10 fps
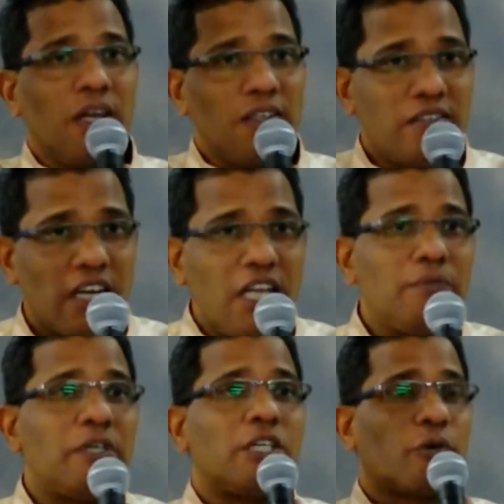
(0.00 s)

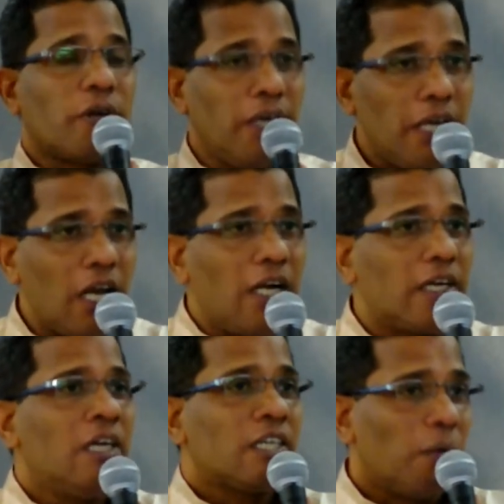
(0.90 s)
delivered or healed
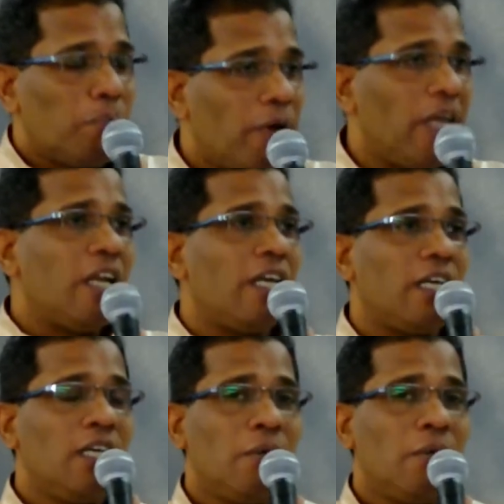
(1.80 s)
completely.